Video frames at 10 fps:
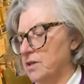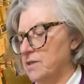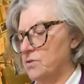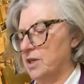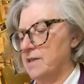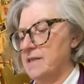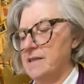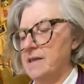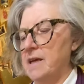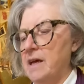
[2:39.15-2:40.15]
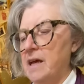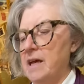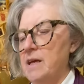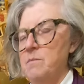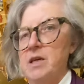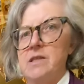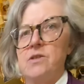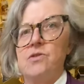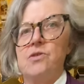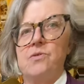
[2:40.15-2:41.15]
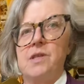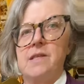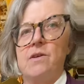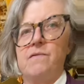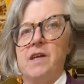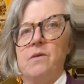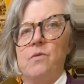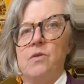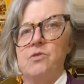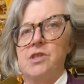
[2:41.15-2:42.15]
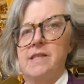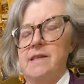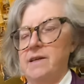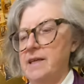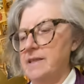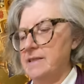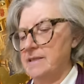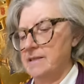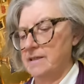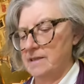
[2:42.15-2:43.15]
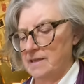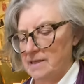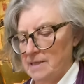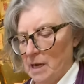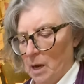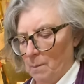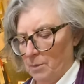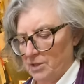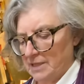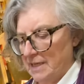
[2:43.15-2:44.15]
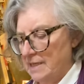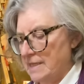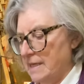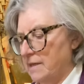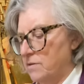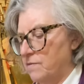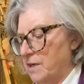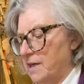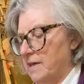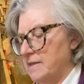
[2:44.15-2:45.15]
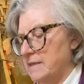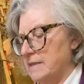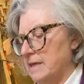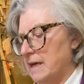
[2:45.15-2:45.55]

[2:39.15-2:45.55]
As you can see in my studio, it's not very warm just now, 18 degrees, but inside the vat,